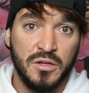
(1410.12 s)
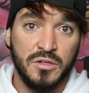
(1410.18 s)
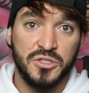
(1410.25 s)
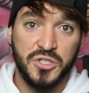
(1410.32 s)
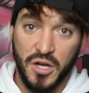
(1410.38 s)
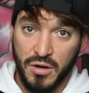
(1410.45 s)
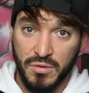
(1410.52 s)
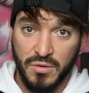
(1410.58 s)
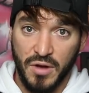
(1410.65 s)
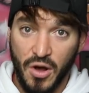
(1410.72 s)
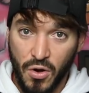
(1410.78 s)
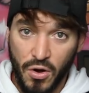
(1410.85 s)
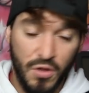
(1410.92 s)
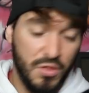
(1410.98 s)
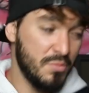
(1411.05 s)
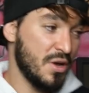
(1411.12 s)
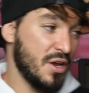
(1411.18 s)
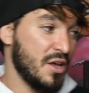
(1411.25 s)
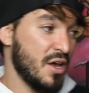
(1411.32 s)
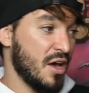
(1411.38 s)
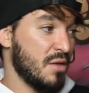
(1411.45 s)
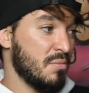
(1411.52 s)
So all the
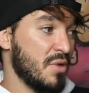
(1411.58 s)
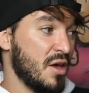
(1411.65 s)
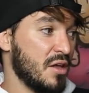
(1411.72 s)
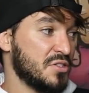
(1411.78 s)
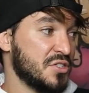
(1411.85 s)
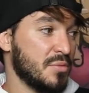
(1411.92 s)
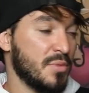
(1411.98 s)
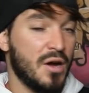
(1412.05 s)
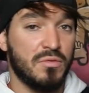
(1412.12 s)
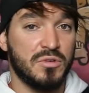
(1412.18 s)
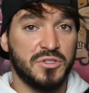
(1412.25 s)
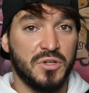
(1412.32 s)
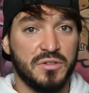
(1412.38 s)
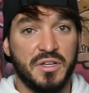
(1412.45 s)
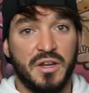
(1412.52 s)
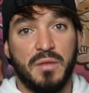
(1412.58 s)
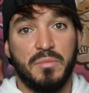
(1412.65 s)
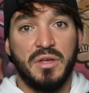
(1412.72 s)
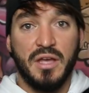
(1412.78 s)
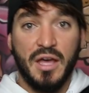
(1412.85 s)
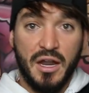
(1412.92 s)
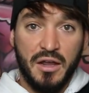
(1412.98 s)
money I had made somehow resulted in
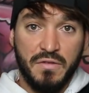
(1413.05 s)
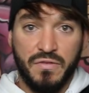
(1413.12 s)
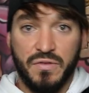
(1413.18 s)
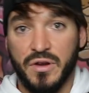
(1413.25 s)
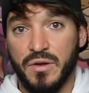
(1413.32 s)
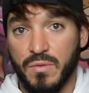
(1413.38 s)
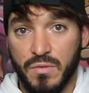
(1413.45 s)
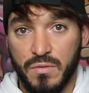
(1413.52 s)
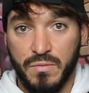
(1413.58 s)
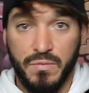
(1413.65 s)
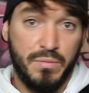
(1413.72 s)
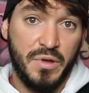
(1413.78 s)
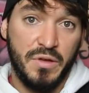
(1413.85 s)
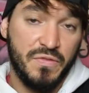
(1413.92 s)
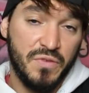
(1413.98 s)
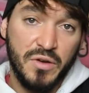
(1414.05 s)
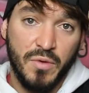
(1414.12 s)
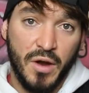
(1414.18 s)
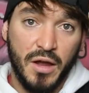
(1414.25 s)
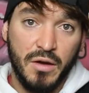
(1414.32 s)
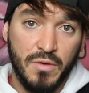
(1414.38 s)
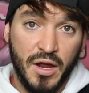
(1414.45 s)
me getting free
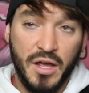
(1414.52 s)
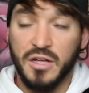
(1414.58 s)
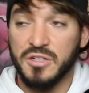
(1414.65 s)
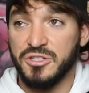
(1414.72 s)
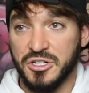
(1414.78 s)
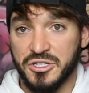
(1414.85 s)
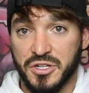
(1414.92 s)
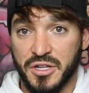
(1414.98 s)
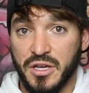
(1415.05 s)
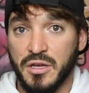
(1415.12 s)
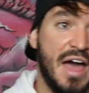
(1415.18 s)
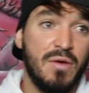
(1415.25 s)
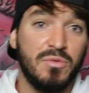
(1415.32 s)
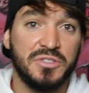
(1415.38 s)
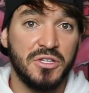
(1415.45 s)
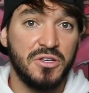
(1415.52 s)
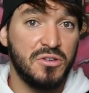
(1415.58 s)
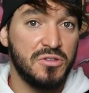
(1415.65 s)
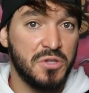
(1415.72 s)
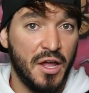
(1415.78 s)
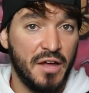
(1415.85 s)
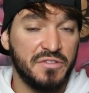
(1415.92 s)
rent, right, essentially. That was a
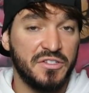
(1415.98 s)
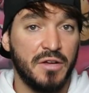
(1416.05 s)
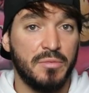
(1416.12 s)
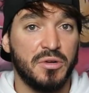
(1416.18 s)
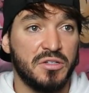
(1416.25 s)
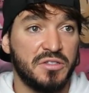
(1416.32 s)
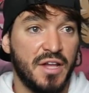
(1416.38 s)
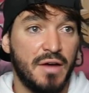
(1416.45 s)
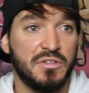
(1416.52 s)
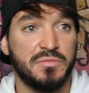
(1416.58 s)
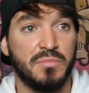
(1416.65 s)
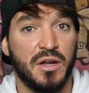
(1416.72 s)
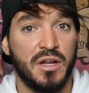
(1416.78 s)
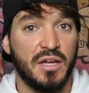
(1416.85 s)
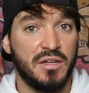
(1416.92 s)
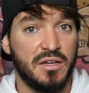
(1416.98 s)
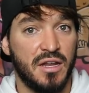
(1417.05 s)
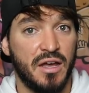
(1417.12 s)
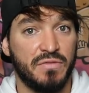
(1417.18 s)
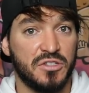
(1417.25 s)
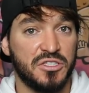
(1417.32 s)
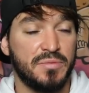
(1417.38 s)
huge lifesaver because that was money I didn't
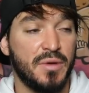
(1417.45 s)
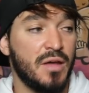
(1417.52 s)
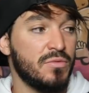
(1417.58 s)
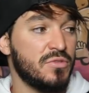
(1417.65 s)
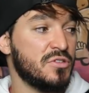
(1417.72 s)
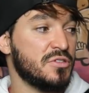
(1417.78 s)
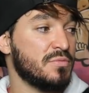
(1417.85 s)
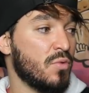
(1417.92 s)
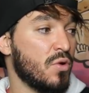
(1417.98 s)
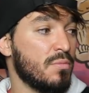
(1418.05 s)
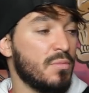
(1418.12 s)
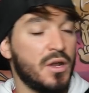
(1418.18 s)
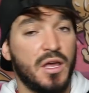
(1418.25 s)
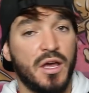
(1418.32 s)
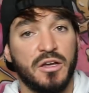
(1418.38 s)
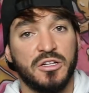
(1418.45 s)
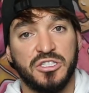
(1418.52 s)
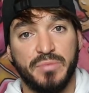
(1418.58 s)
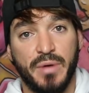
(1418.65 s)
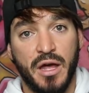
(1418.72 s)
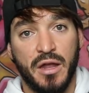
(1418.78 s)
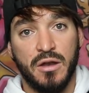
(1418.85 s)
have to spend, which is more money I could
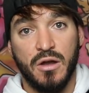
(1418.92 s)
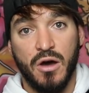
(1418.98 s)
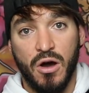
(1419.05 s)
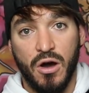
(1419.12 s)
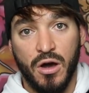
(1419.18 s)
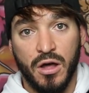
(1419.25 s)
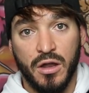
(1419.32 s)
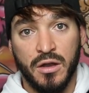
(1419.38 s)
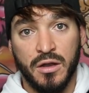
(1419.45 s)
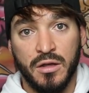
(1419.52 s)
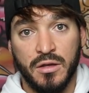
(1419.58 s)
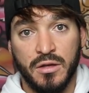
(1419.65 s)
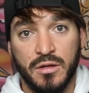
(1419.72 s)
spend on